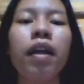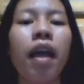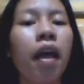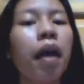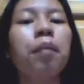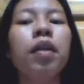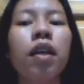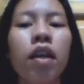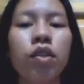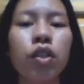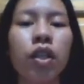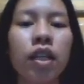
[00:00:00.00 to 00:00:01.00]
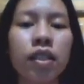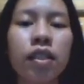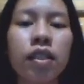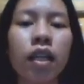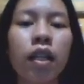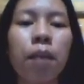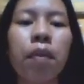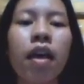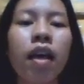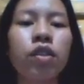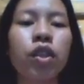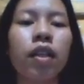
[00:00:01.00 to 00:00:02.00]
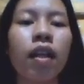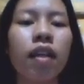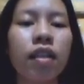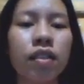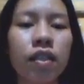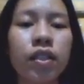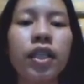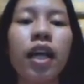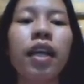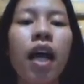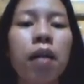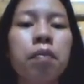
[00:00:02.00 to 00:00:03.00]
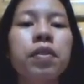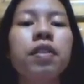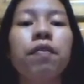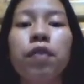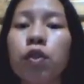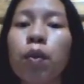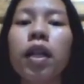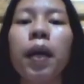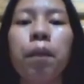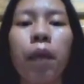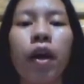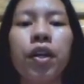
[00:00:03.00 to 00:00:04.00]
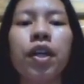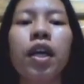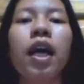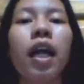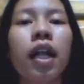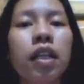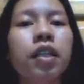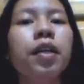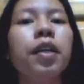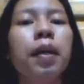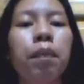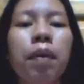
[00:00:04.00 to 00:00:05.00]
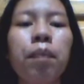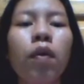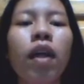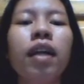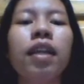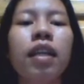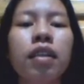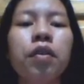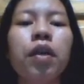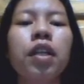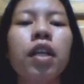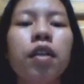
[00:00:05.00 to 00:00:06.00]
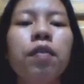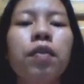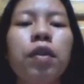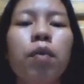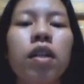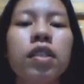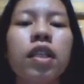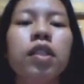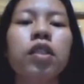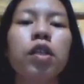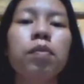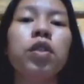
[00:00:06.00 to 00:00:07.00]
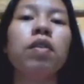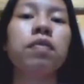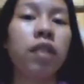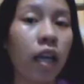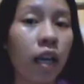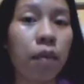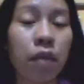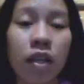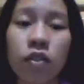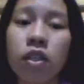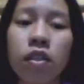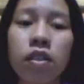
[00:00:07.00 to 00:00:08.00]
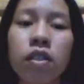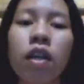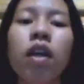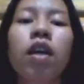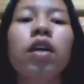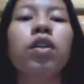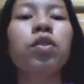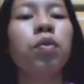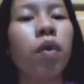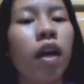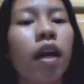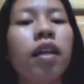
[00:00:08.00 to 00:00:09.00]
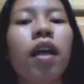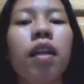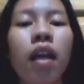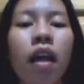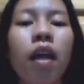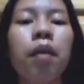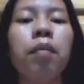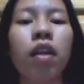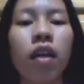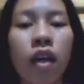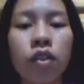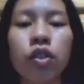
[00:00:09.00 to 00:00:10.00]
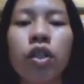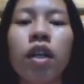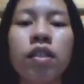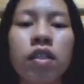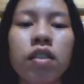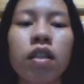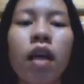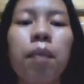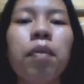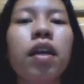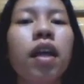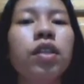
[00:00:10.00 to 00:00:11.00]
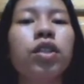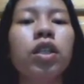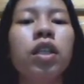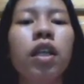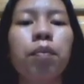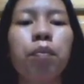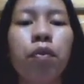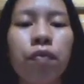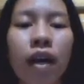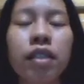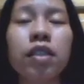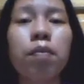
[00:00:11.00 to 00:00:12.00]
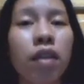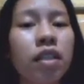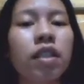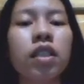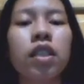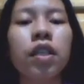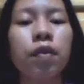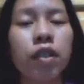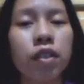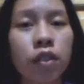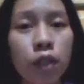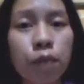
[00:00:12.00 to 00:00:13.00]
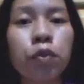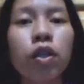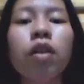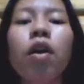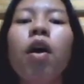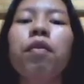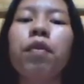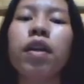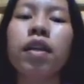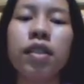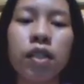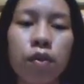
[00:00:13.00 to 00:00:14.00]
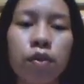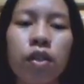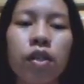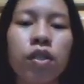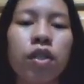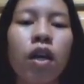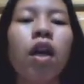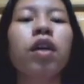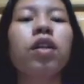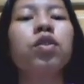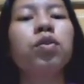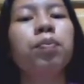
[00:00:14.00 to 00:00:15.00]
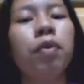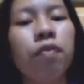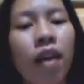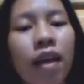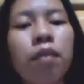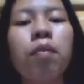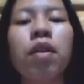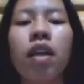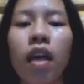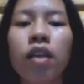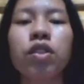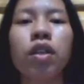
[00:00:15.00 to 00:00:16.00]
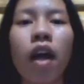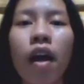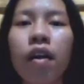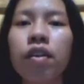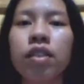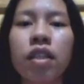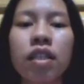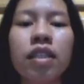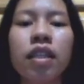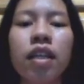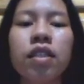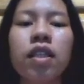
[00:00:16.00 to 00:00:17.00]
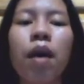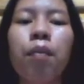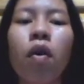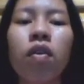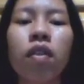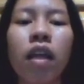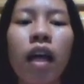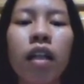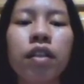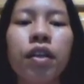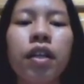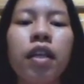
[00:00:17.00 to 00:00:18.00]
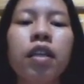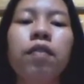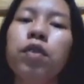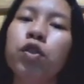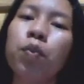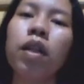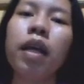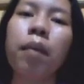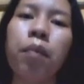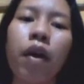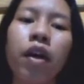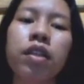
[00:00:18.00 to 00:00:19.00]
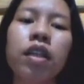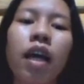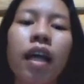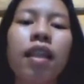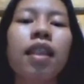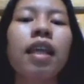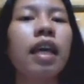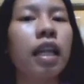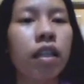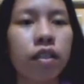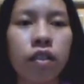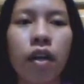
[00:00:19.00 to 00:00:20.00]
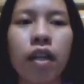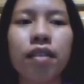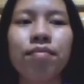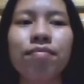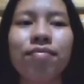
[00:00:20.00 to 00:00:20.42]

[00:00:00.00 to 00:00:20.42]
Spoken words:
an AI medication assistant application that assists and helps the visually impaired, elderly people, and illiterate individuals in terms of taking medicines, to create an AI medication assistant application that provides medicines description for its users, to prevent medication errors incidents among the elderly, the visually impaired, and the illiterate.